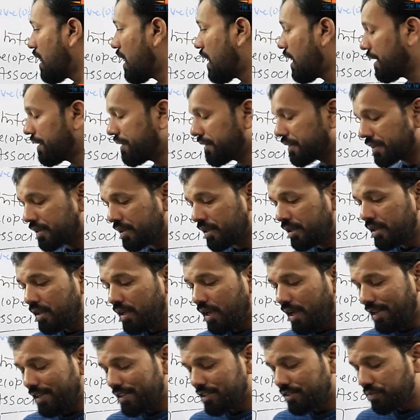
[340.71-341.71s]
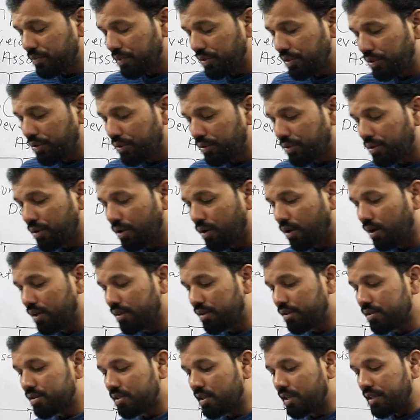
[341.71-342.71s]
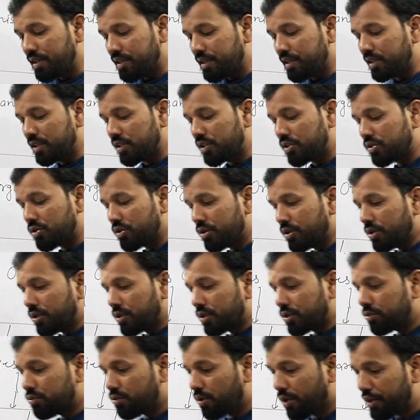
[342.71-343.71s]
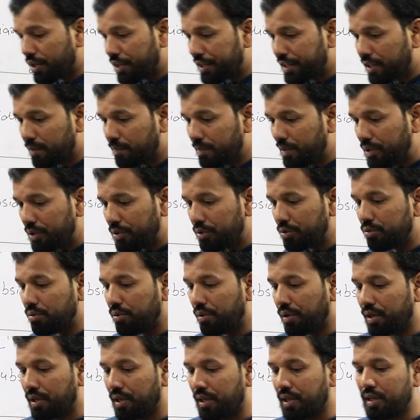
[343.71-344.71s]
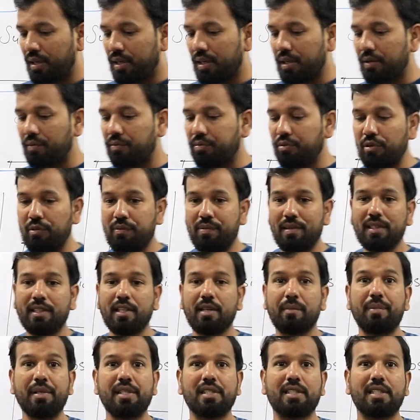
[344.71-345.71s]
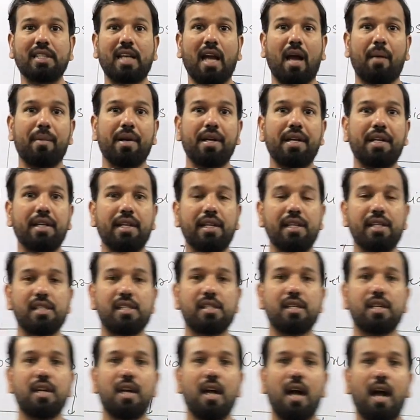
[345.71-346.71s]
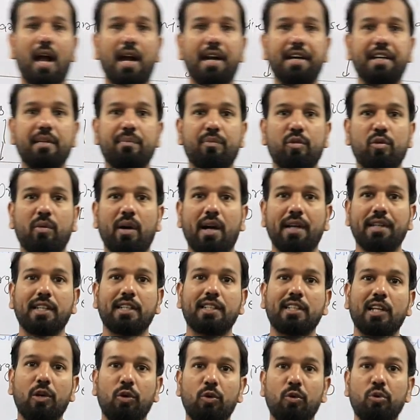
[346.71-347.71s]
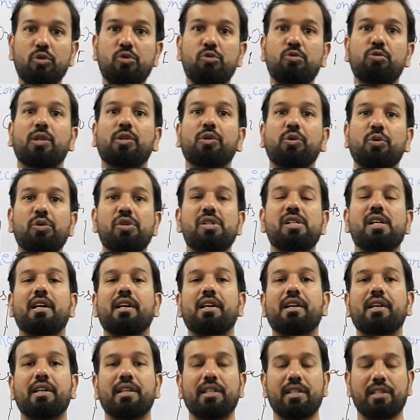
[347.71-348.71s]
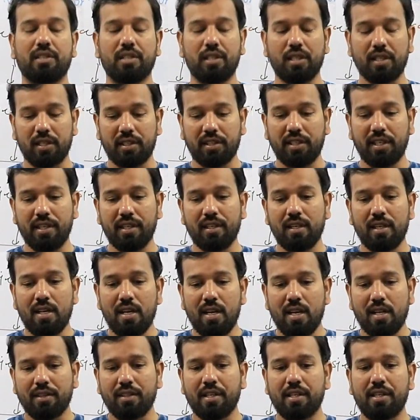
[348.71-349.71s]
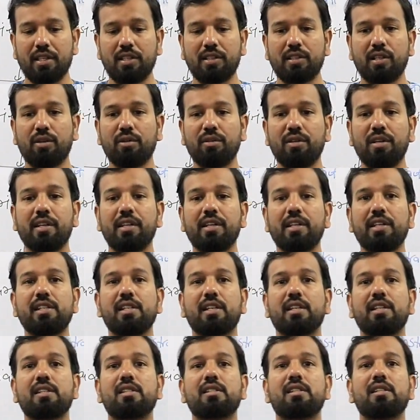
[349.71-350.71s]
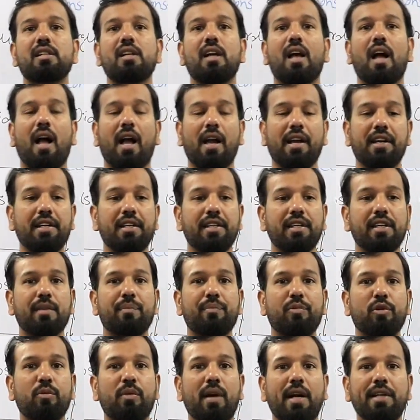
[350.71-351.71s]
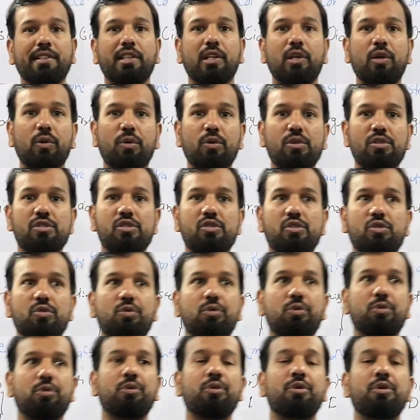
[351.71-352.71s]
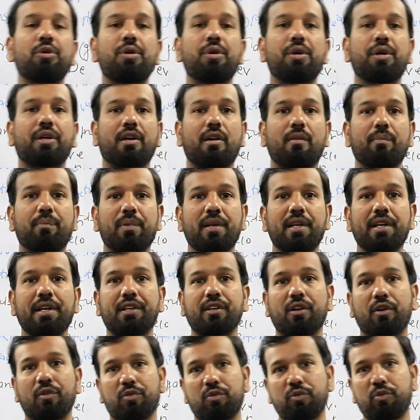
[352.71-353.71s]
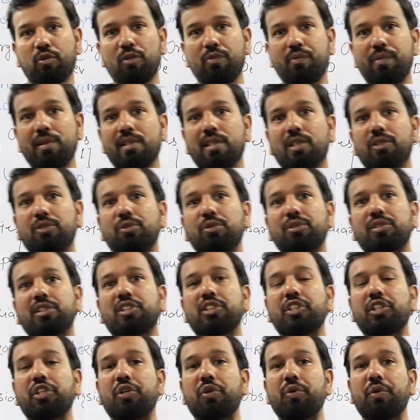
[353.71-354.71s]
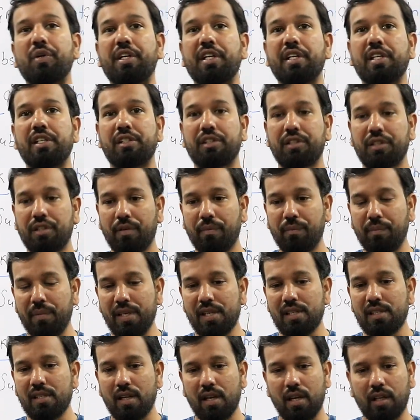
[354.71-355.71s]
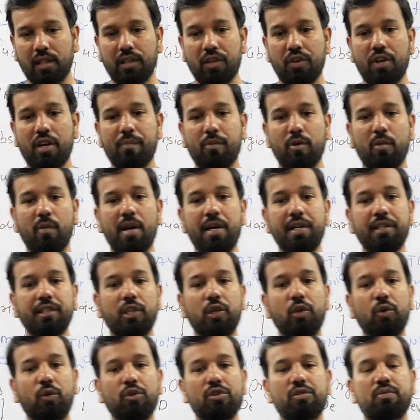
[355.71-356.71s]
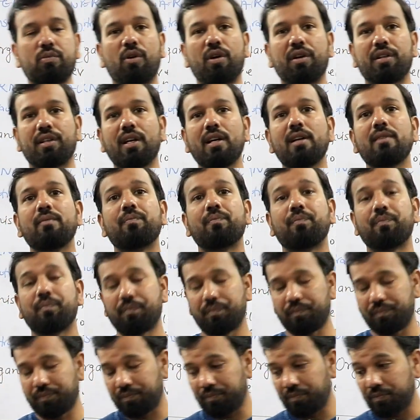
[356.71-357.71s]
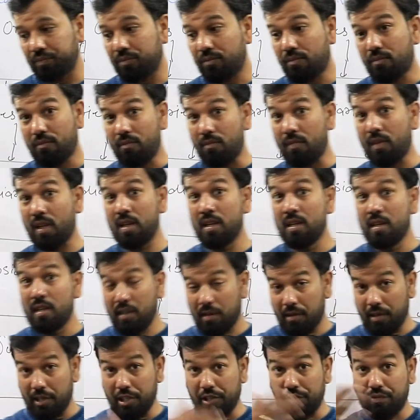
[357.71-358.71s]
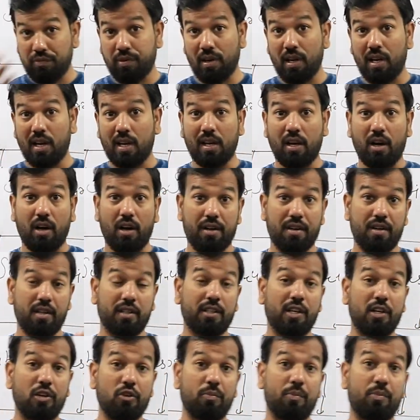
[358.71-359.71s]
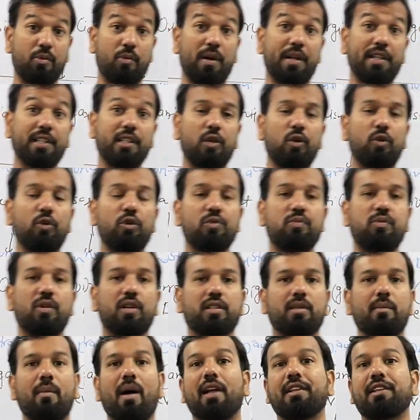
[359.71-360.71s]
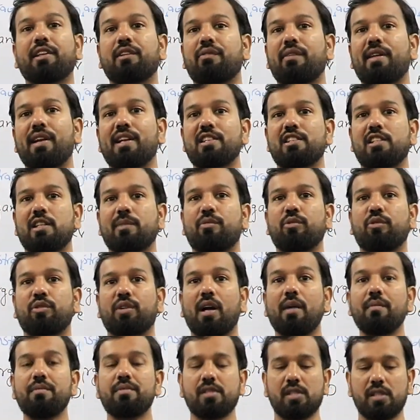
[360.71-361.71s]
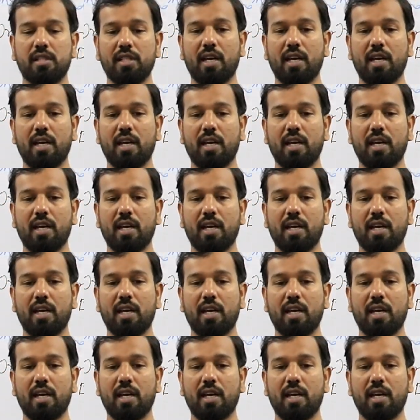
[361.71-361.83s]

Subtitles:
And as we know, all those countries who are not able to fulfill their basic amenities, IDA provided the loans to those countries. Then that is the only reasons IDA provide the loans to complete or fulfill the social securities. Means they are not providing the loans for the infra, or not they are providing the loans for some other financial programs.